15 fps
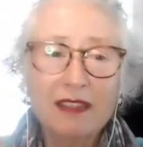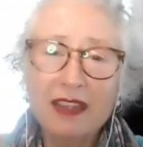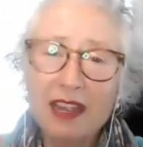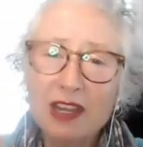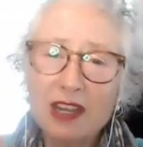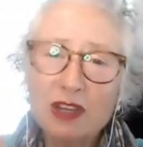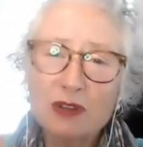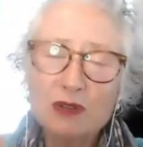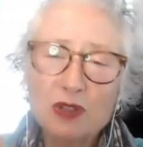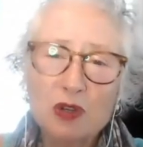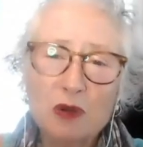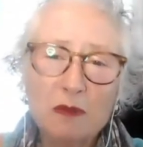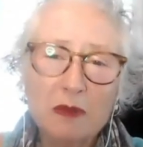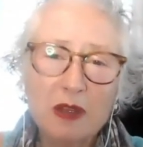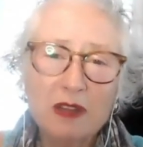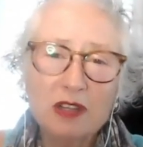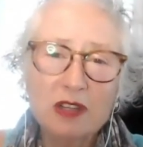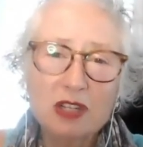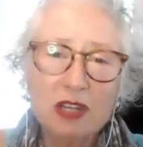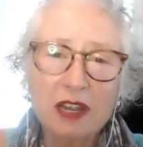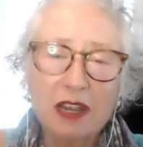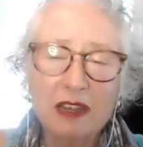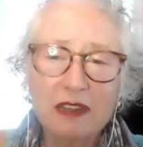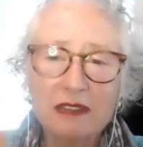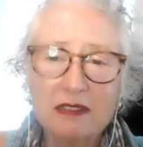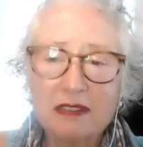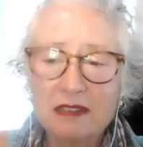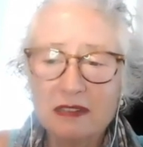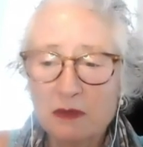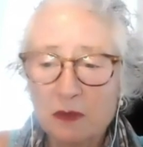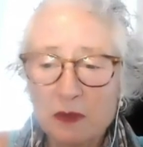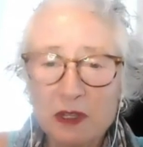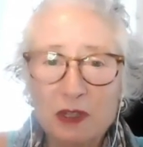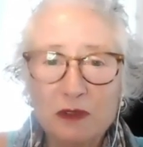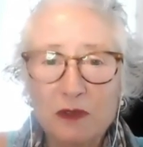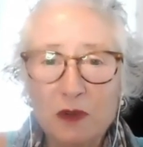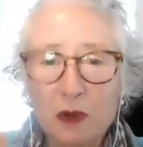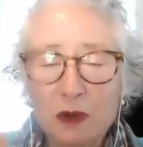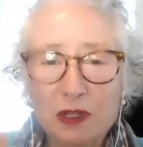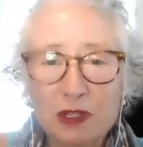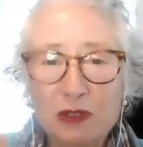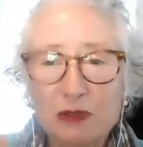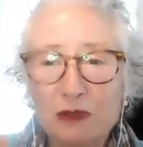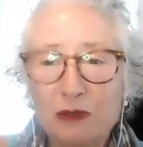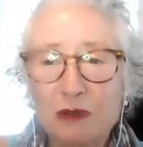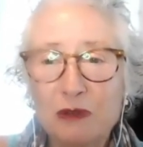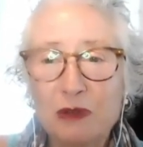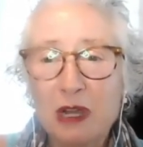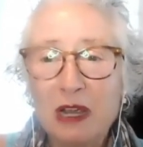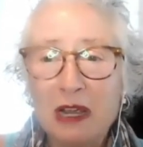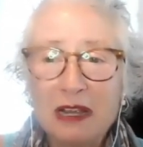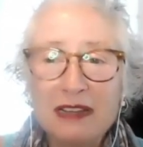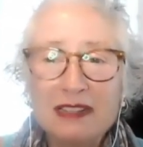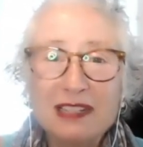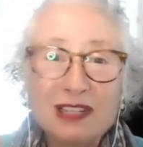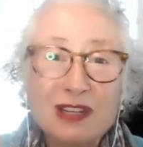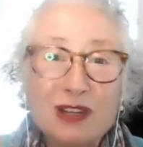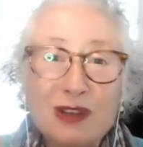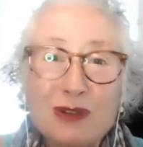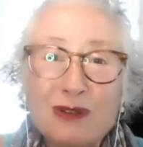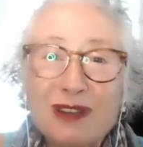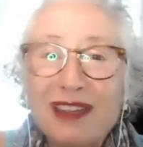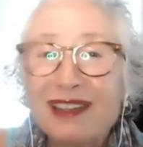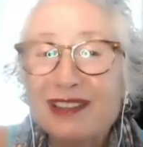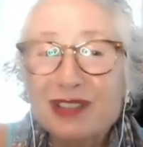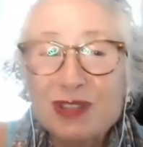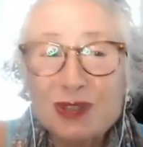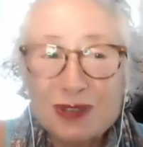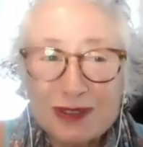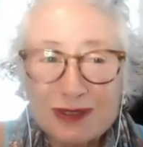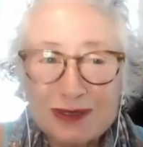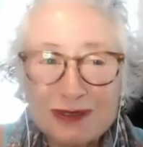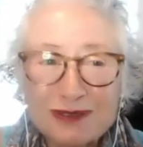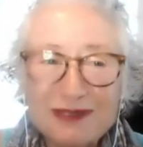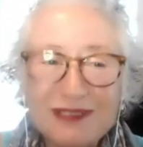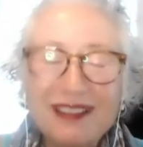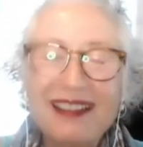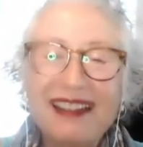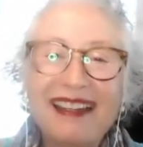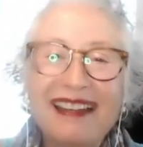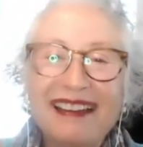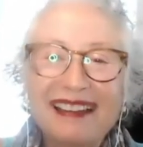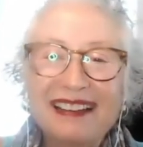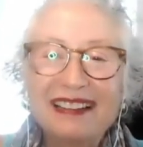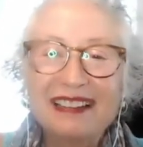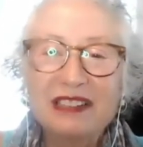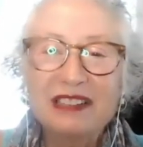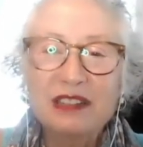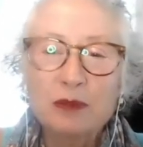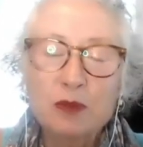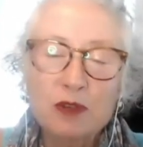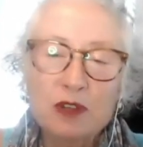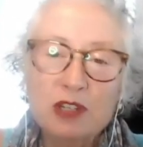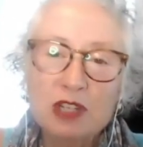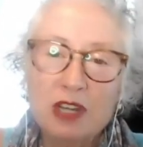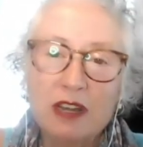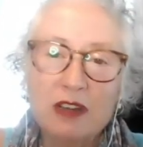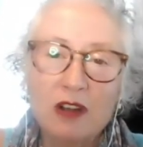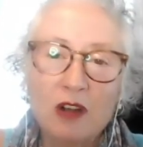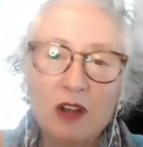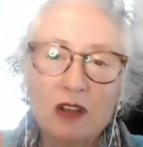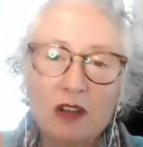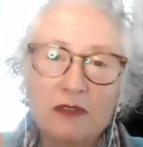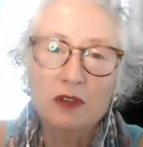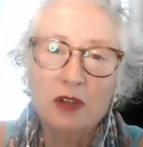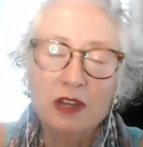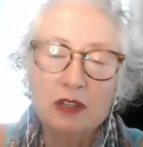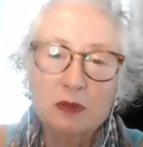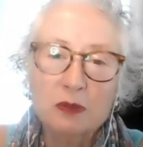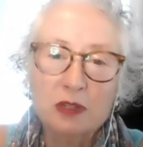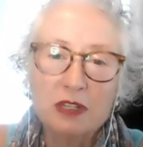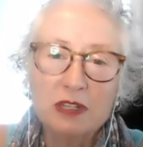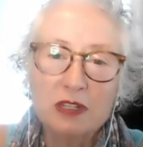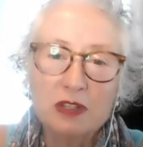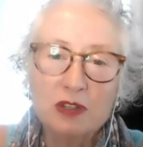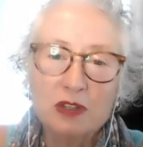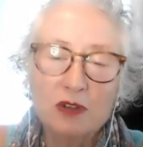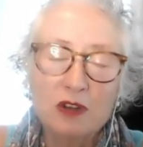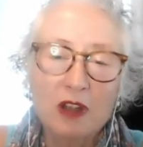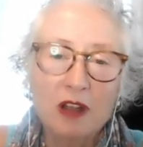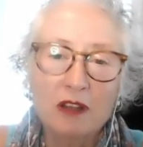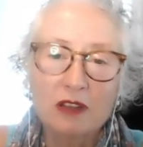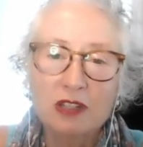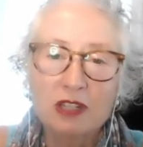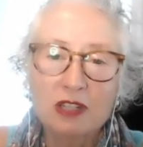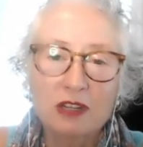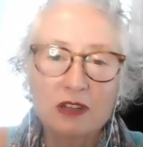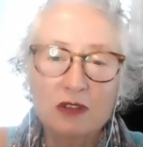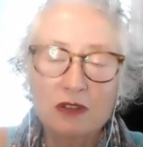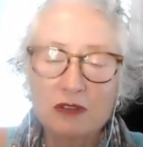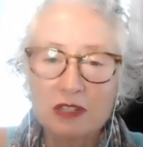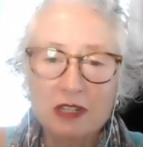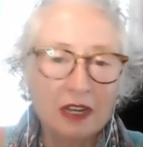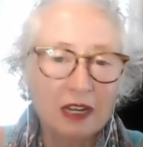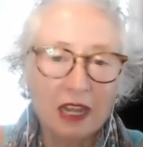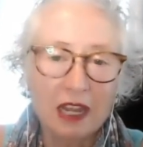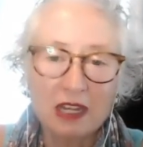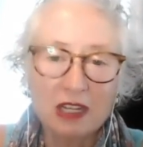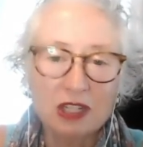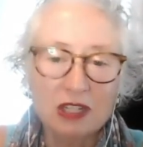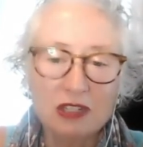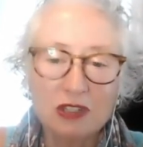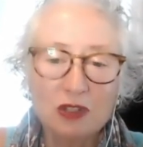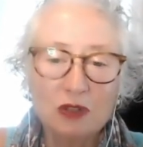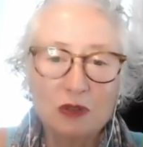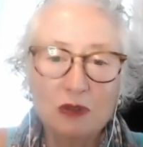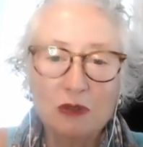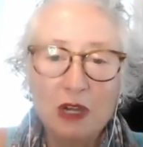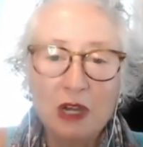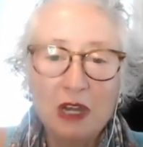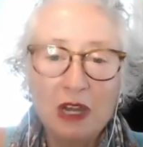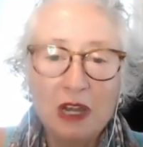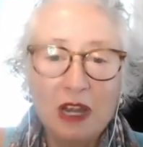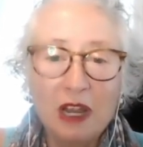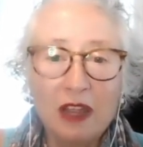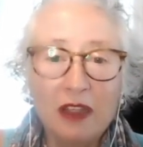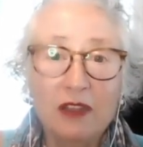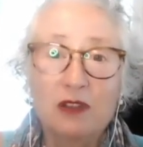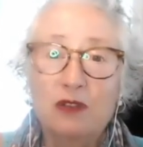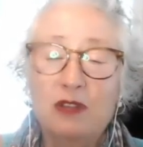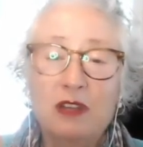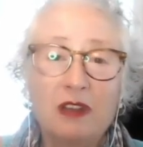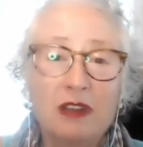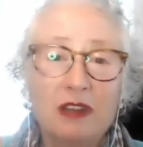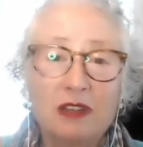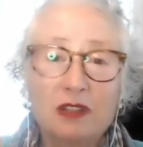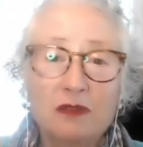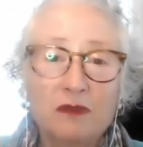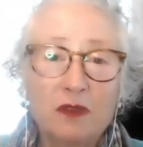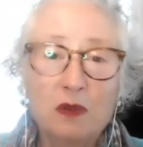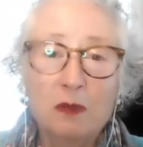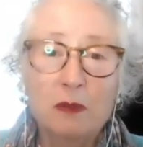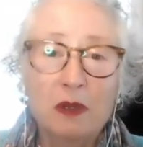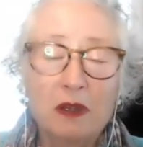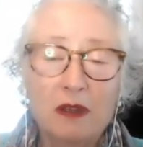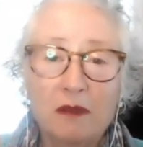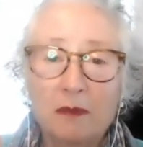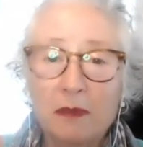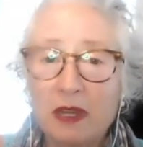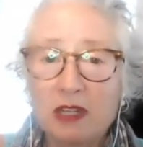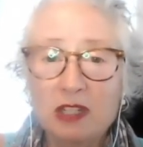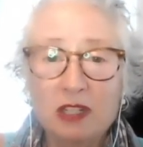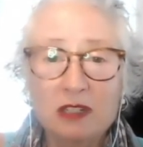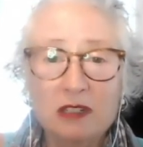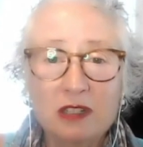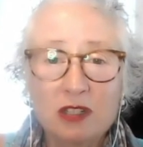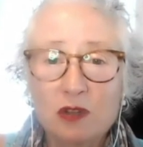Thank you so much. And we look forward to seeing you again soon, and appreciate all of expertise and your knowledge and your dedication to the cutaneous lymphoma patients.